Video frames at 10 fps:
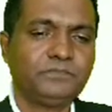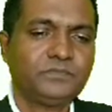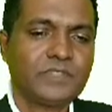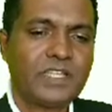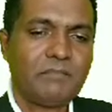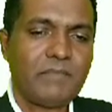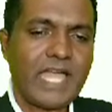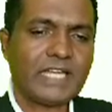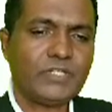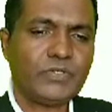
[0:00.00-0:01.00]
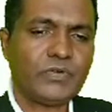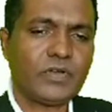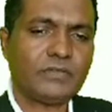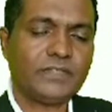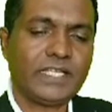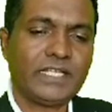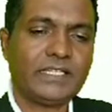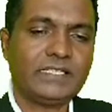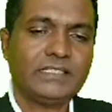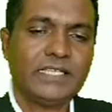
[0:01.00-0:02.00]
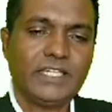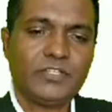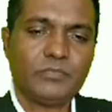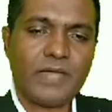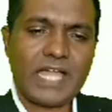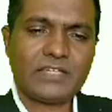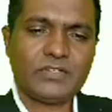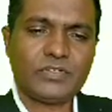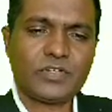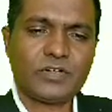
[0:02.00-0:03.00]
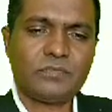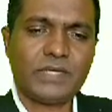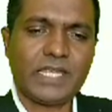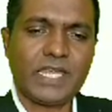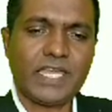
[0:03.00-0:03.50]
magnitude of A into magnitude of B into